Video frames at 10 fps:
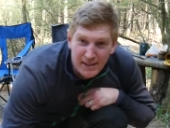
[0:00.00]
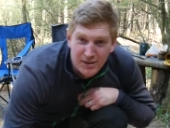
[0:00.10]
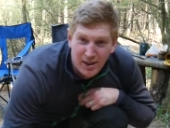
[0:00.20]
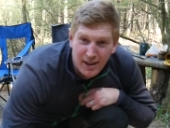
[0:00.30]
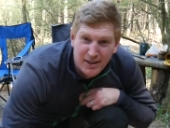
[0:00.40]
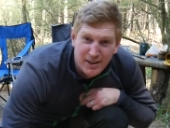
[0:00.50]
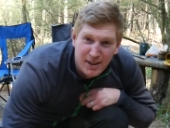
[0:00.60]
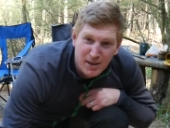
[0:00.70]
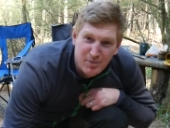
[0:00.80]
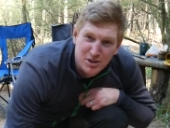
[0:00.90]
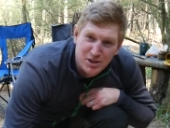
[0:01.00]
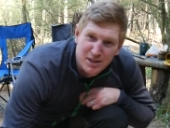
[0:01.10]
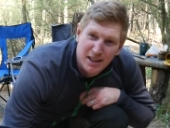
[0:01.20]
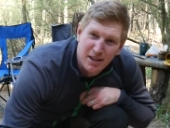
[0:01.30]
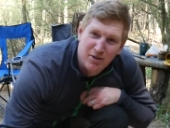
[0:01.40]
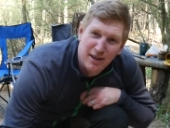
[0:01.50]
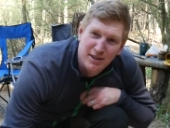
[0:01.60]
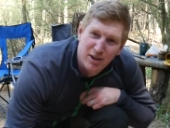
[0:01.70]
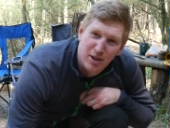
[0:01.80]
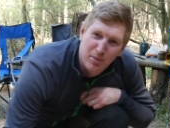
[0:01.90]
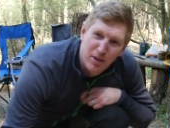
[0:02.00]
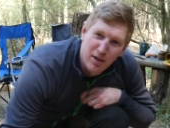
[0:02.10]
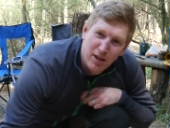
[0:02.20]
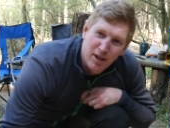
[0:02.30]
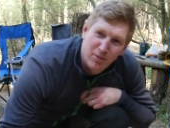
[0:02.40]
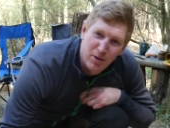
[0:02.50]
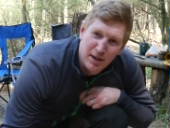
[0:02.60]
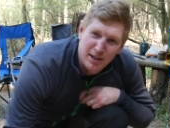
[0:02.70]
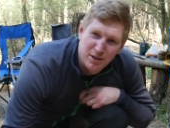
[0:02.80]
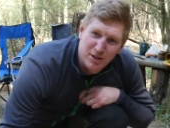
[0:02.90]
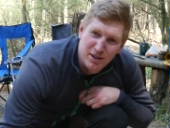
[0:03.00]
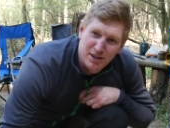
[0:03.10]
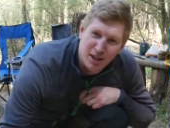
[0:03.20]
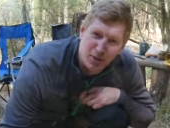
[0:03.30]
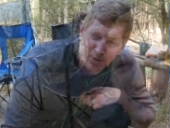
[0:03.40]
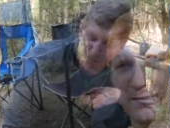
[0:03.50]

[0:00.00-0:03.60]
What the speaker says: tired. But she's had a great time, really enjoyed herself.